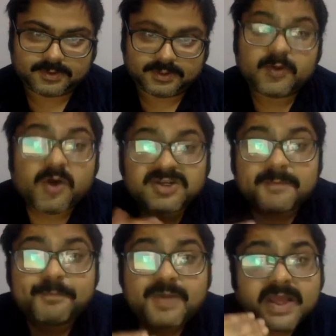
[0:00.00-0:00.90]
They want
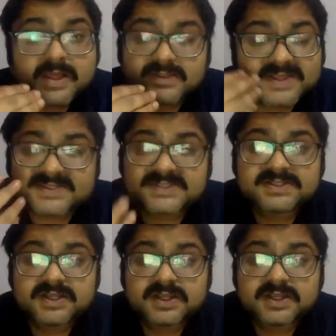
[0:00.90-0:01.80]
a, this
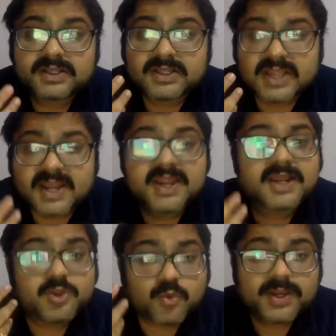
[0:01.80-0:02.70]

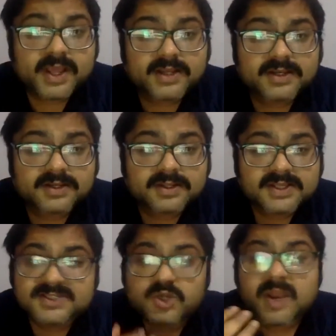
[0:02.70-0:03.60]
Indian Union
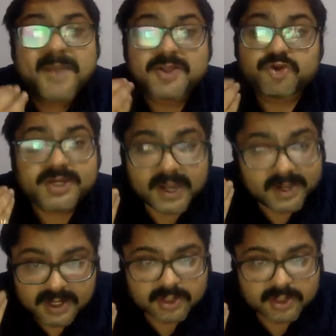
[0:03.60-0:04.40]
is not a majoritarian